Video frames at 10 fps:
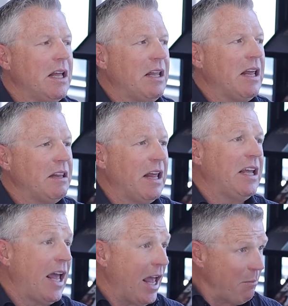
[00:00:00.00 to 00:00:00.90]
they
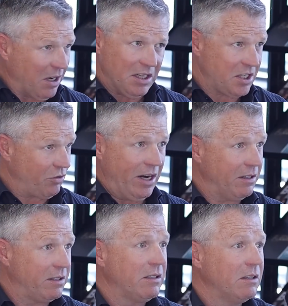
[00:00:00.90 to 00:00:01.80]
came under
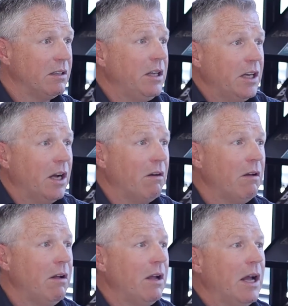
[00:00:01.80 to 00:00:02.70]
strength.
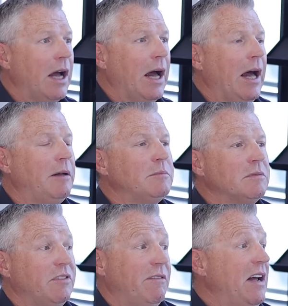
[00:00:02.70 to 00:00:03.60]

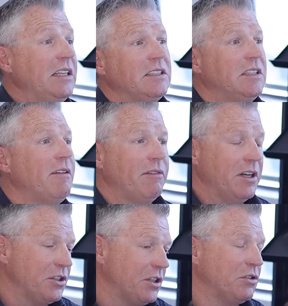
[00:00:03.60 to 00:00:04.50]
The fact is they
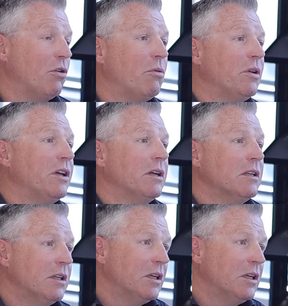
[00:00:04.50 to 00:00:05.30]
finished the tour with a